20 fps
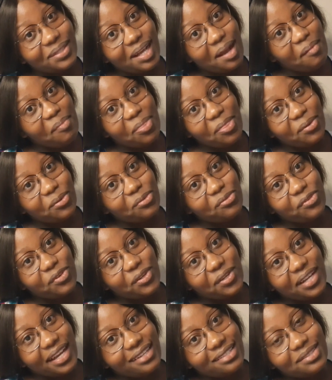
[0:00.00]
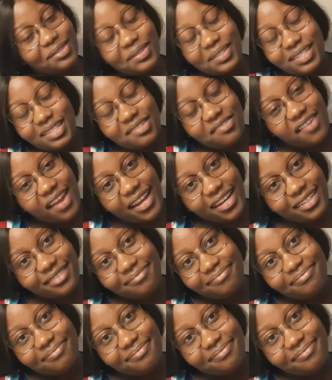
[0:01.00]
to come through for you guys, so it's
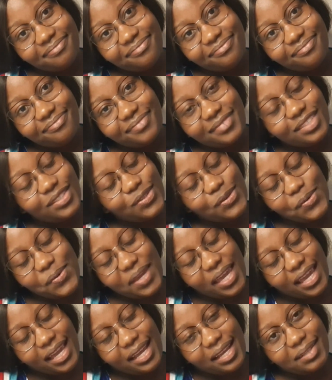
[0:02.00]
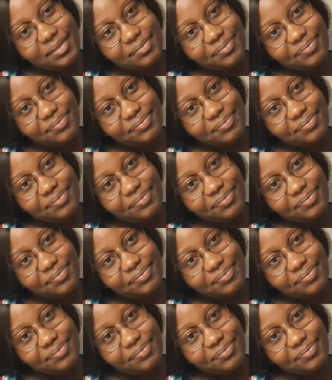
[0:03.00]
fine. It's okay.